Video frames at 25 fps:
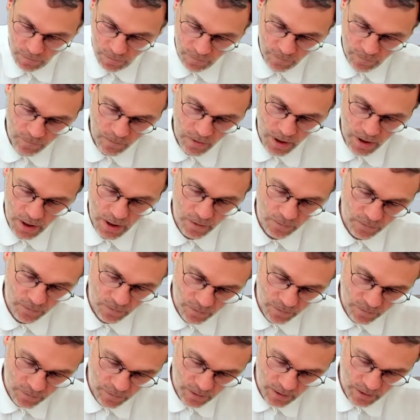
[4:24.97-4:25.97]

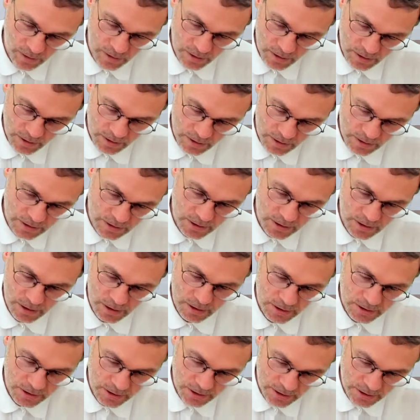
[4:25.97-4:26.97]
5,
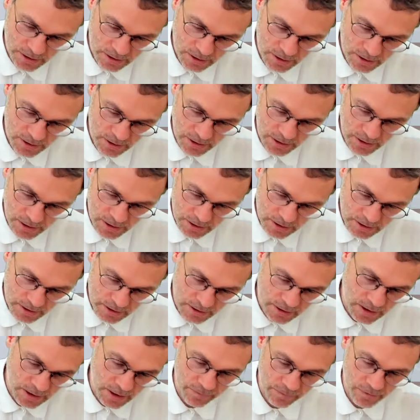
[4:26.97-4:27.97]
6,
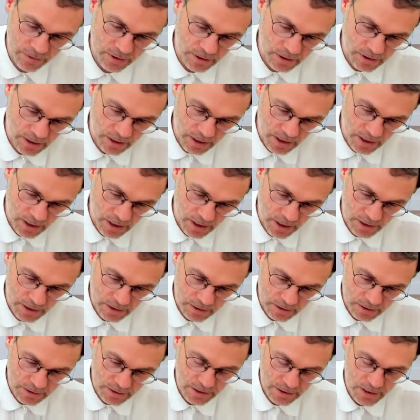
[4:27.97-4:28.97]
7,
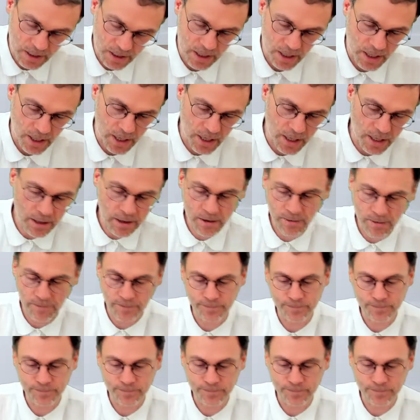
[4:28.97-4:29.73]
and 8.